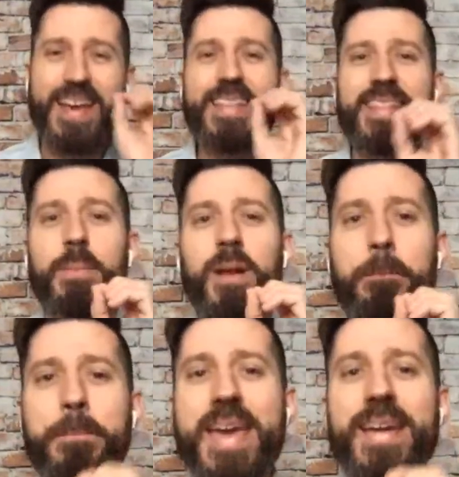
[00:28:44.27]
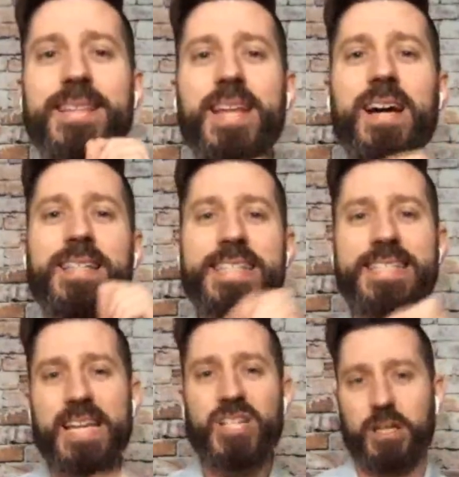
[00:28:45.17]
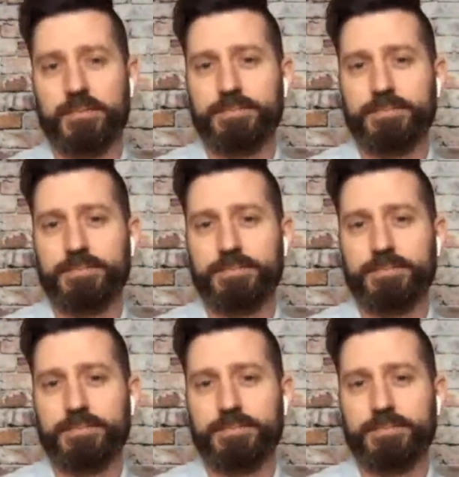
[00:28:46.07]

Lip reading: And then I'm going to make the decision.